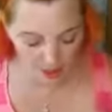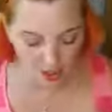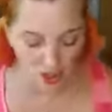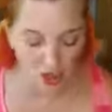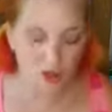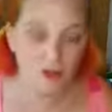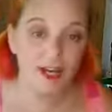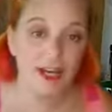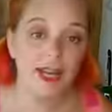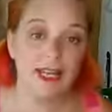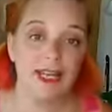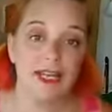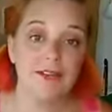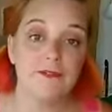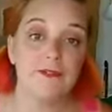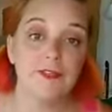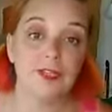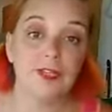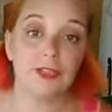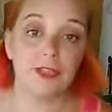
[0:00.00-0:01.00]
Okay,
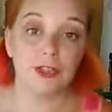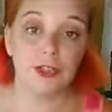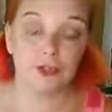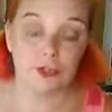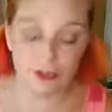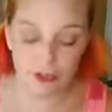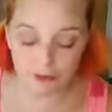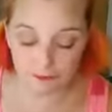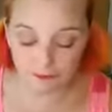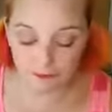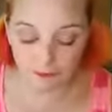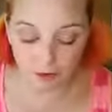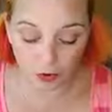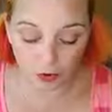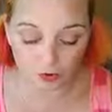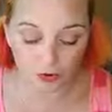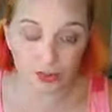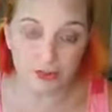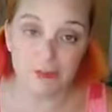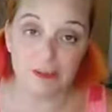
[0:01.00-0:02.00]
and then you're going to
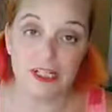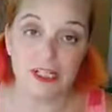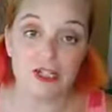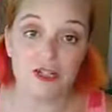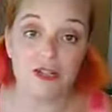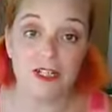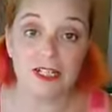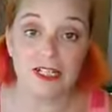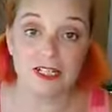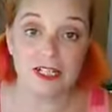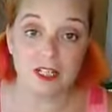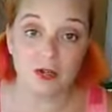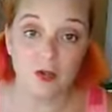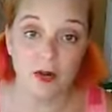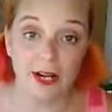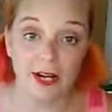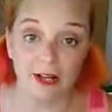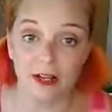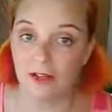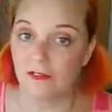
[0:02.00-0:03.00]
fold it because you need a
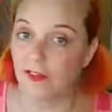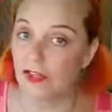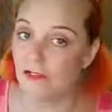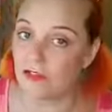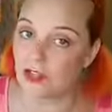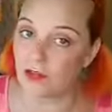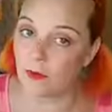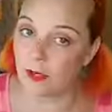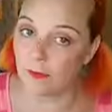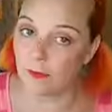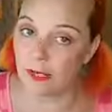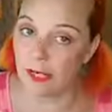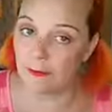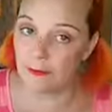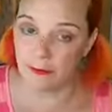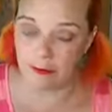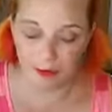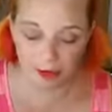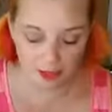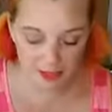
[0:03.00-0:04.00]
square. If you have square
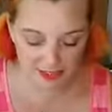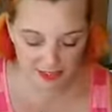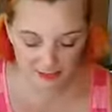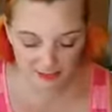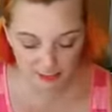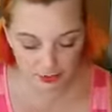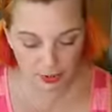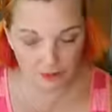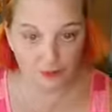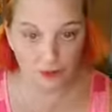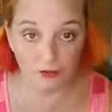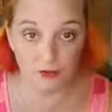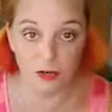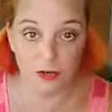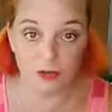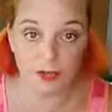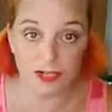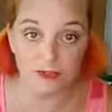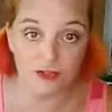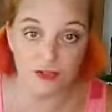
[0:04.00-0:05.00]
paper, awesome. But if you
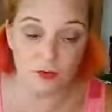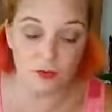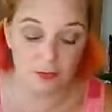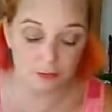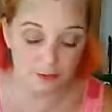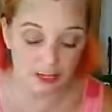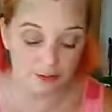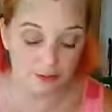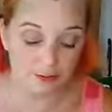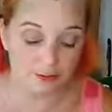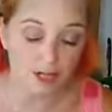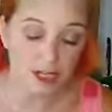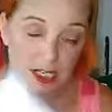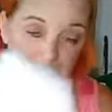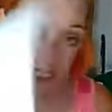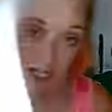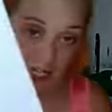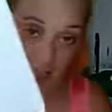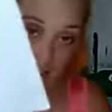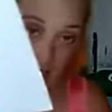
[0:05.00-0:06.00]
don't have square paper
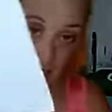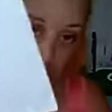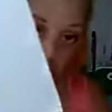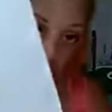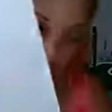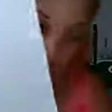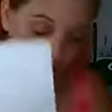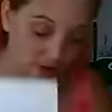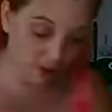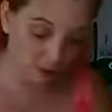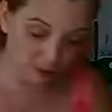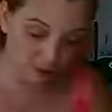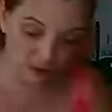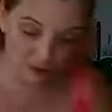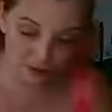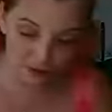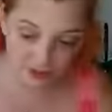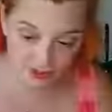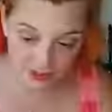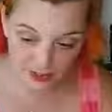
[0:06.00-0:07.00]
and you have a regular
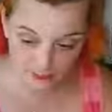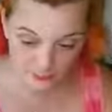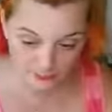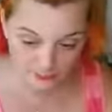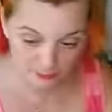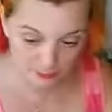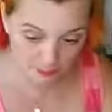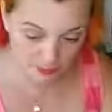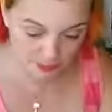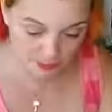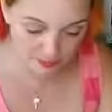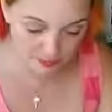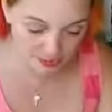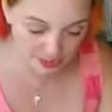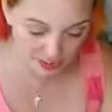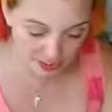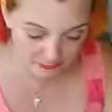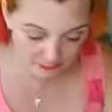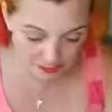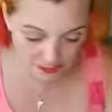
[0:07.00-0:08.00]
printer
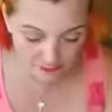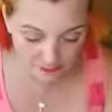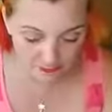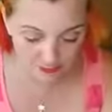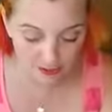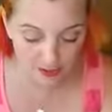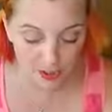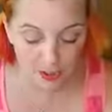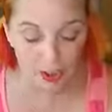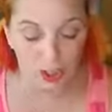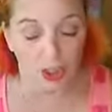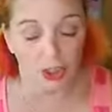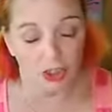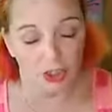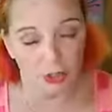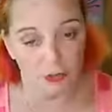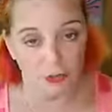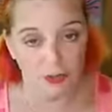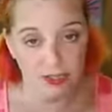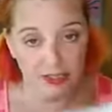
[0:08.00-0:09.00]
size paper,
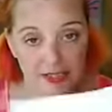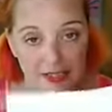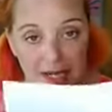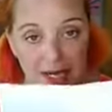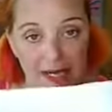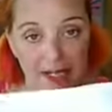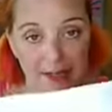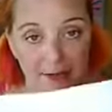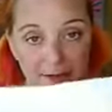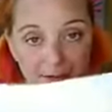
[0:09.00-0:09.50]
you want to take